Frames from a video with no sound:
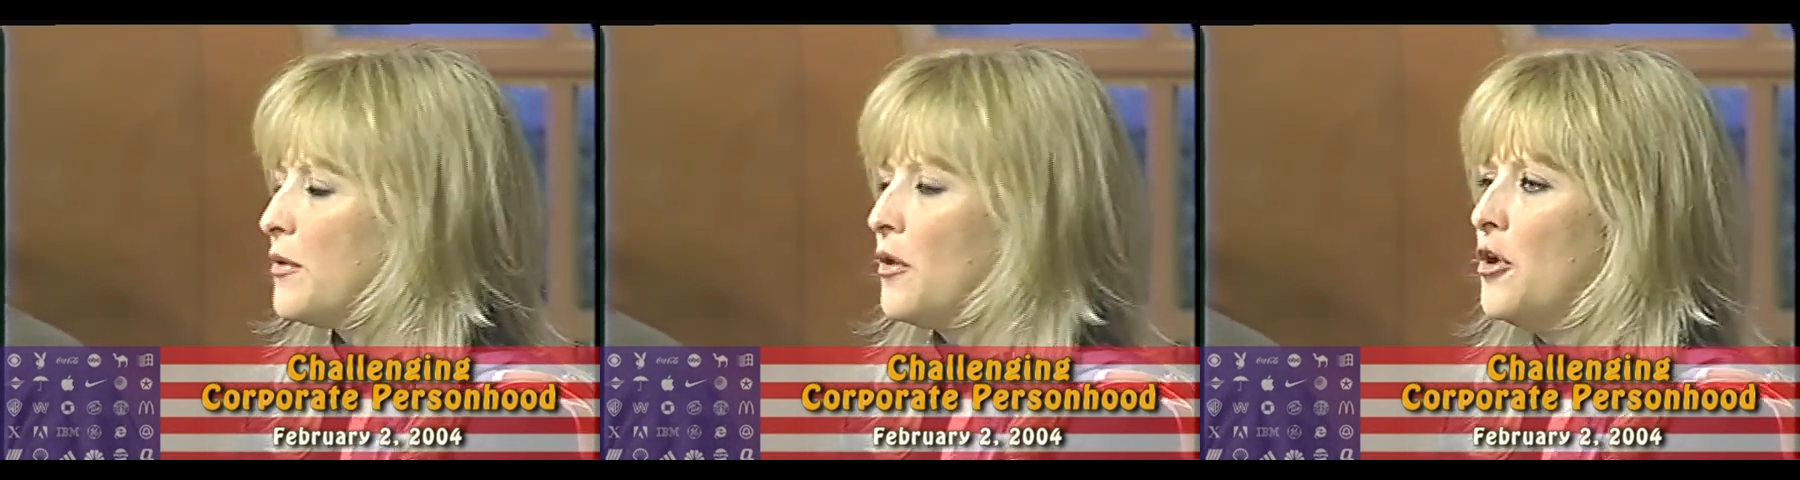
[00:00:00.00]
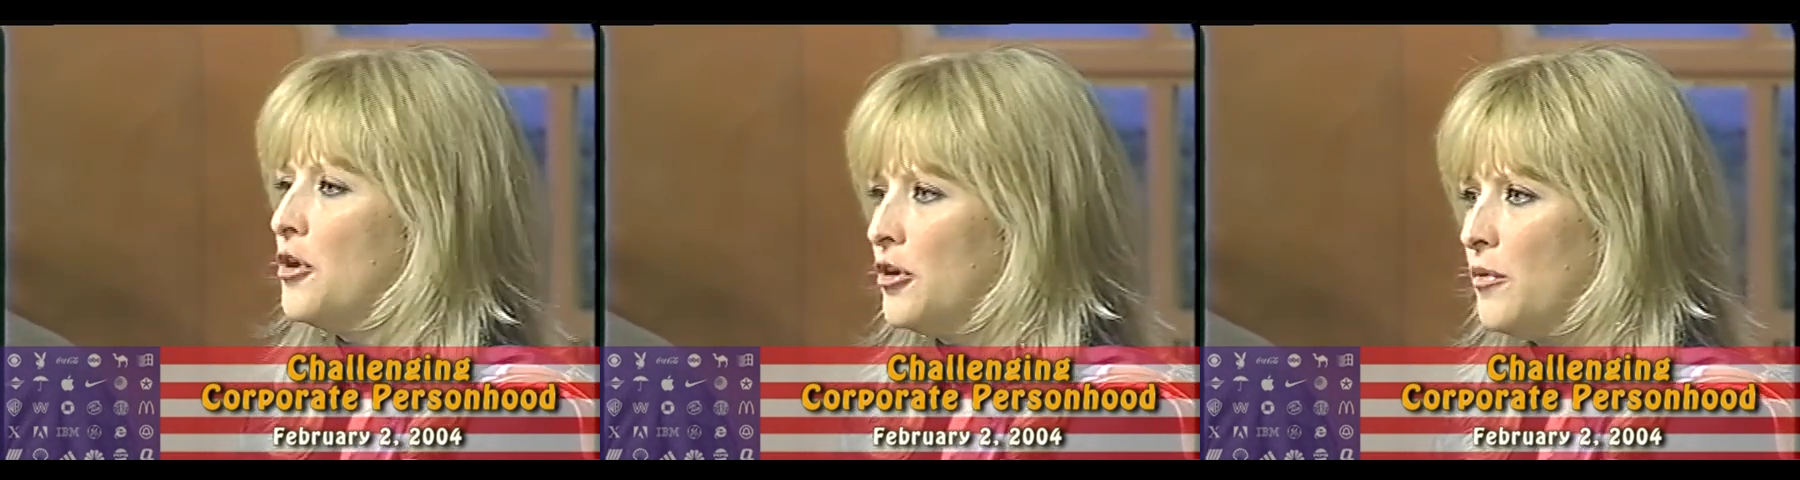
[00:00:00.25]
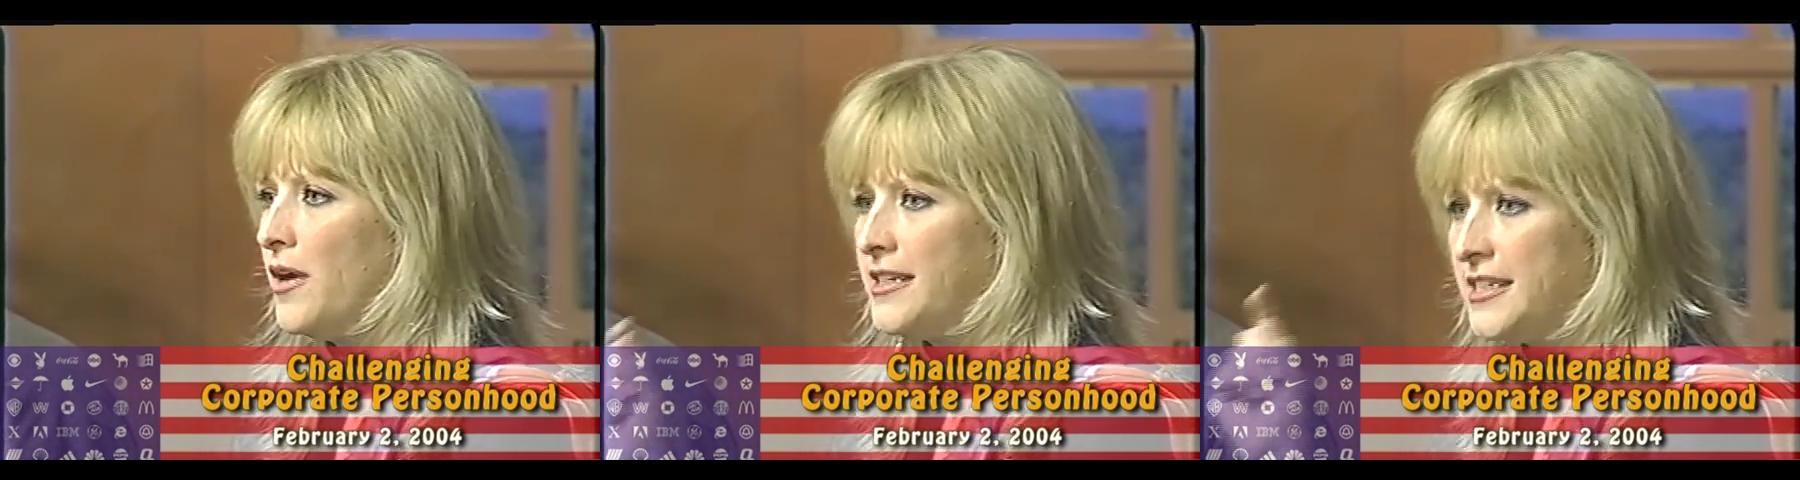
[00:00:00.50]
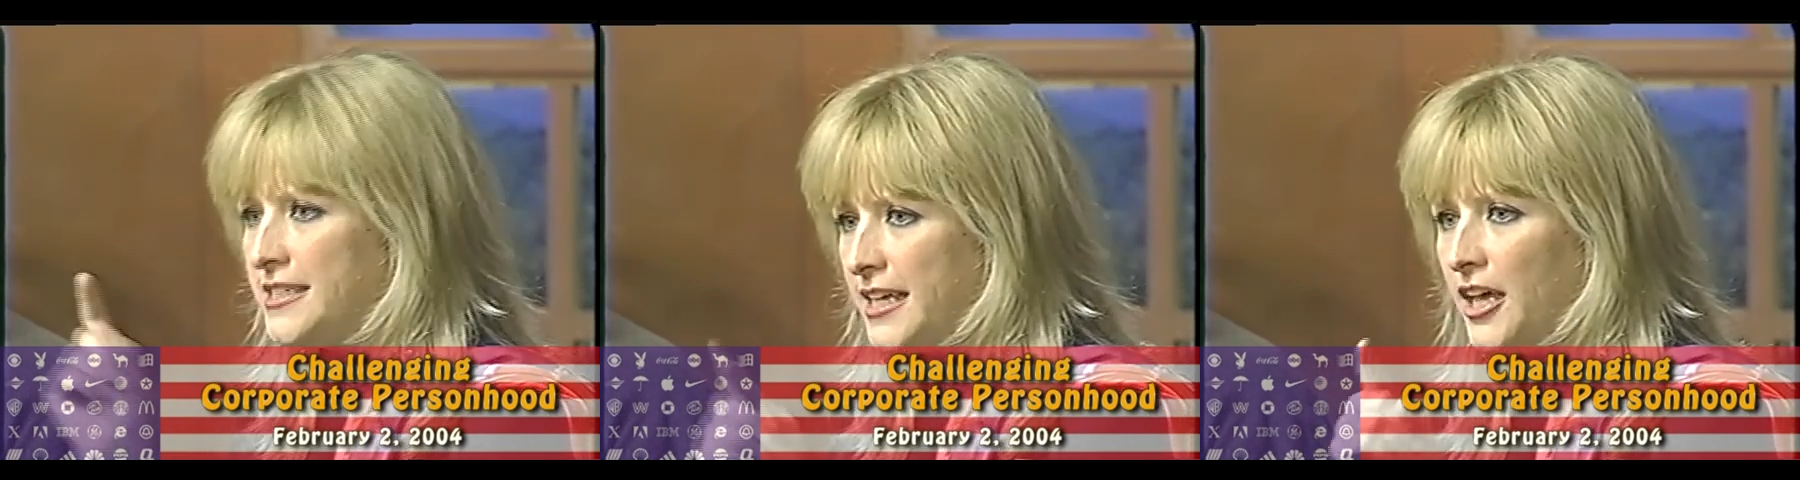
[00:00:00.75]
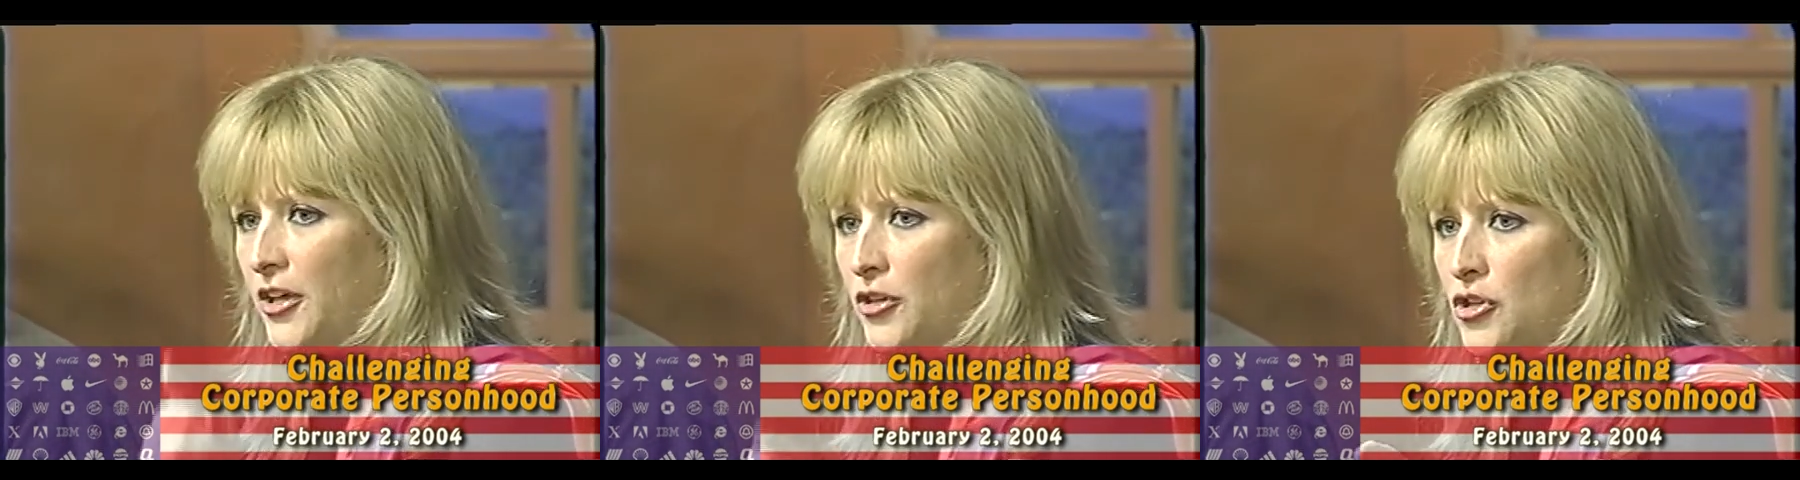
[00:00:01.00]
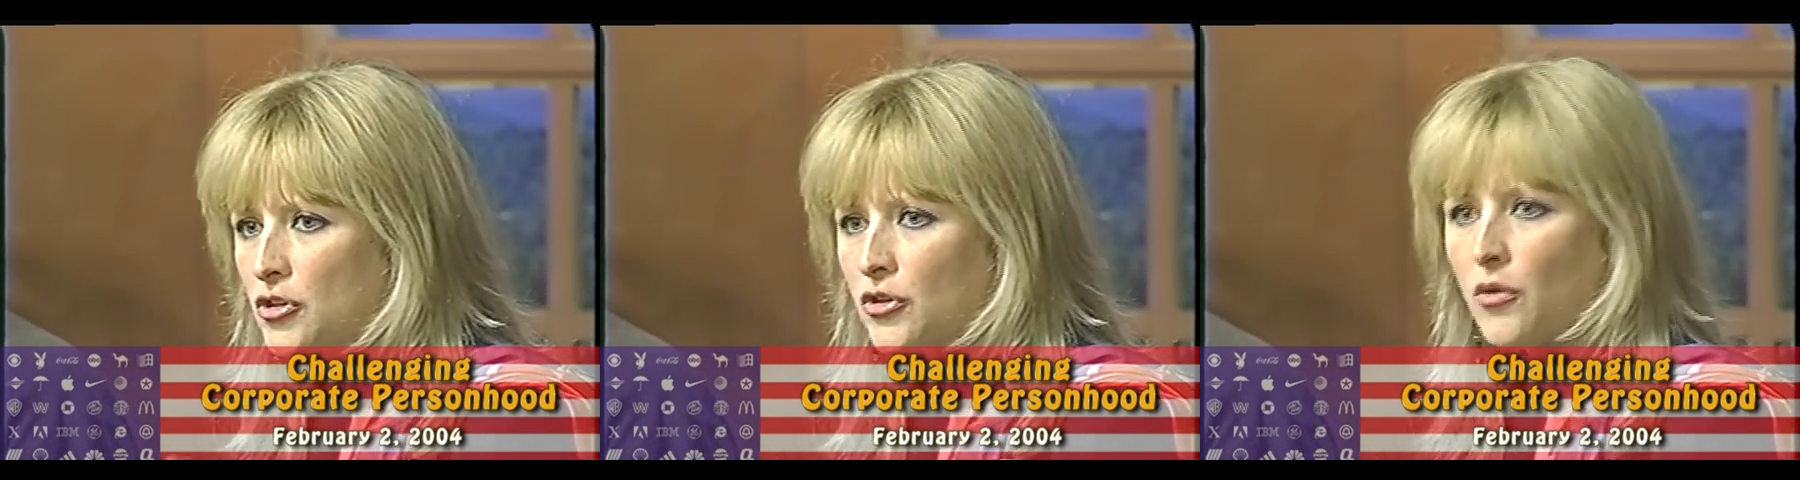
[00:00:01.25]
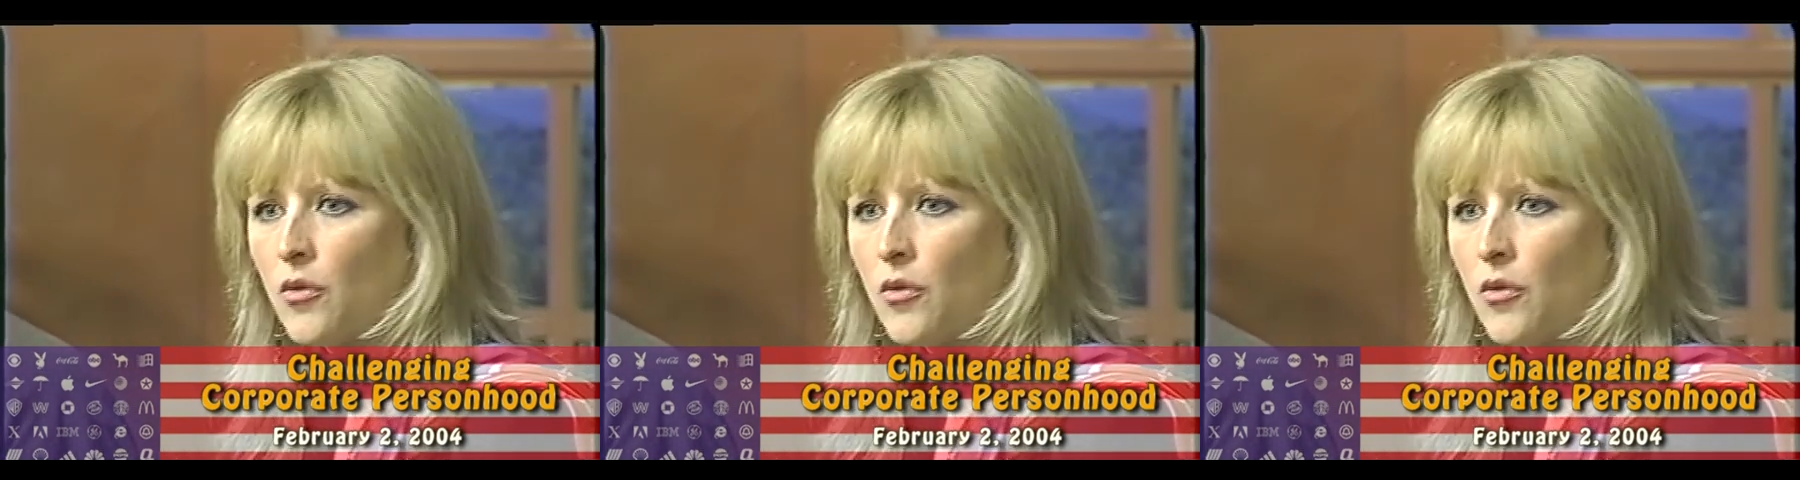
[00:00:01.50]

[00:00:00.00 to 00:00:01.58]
who want to tell you